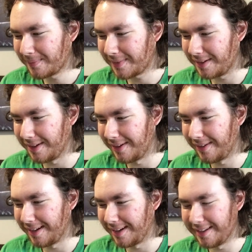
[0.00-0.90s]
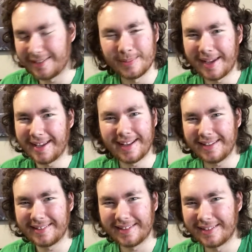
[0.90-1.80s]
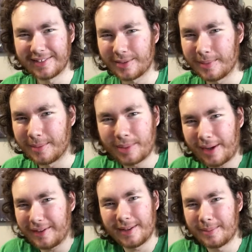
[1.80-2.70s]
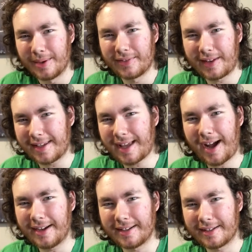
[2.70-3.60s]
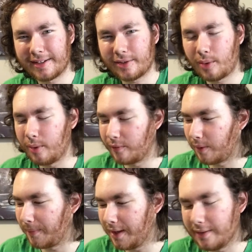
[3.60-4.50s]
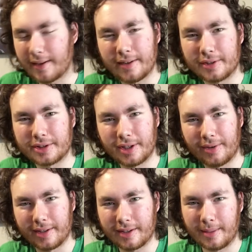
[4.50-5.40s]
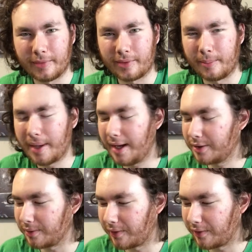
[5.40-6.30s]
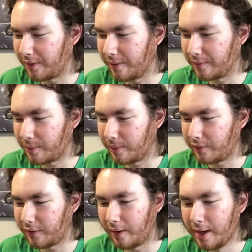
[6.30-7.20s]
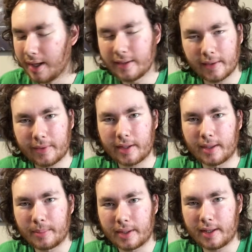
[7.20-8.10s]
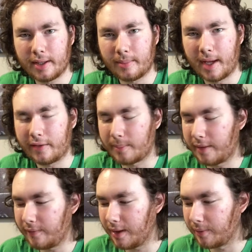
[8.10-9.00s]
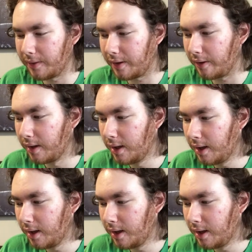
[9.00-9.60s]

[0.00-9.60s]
Is mayonnaise an instrument? Probably the most iconic quote from the entire show, and it comes from Patrick Star, of course, so definitely going to pick him as my favorite there.